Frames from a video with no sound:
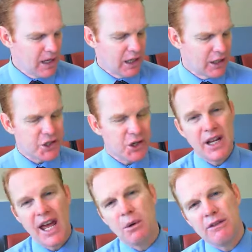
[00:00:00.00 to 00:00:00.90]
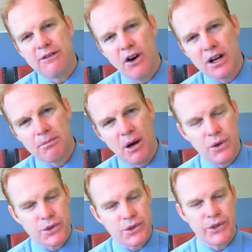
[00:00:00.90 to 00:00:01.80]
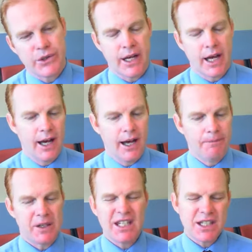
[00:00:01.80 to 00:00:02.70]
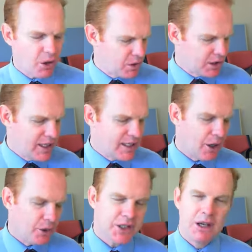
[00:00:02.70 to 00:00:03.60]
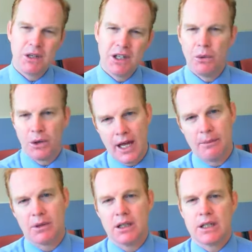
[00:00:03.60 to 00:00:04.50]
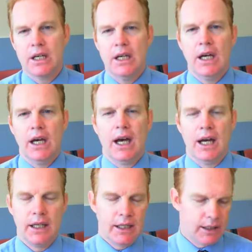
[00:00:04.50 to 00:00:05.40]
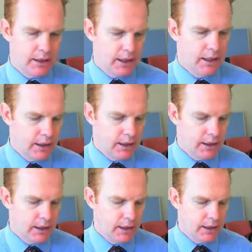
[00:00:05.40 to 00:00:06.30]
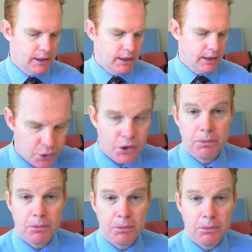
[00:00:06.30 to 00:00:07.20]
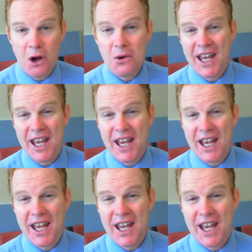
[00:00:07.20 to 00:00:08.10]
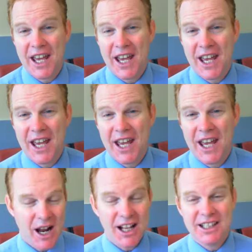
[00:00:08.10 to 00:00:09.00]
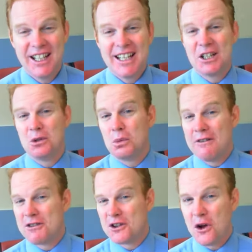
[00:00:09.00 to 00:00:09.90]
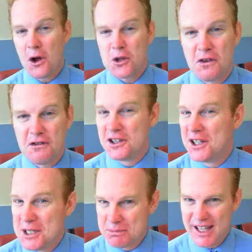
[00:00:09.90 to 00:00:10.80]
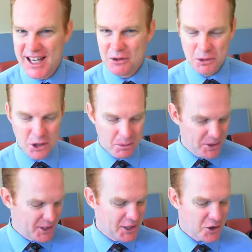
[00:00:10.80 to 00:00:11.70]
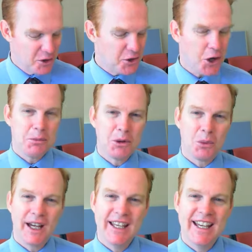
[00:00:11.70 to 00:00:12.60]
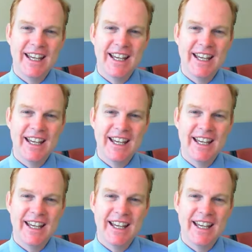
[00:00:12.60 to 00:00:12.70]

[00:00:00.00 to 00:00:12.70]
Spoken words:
And so now we find Moses, it doesn't go into details here, we know what happened. He took it upon in his own hands to deliver Israel, didn't wait for God to fulfill his plan or purpose in his own time and way.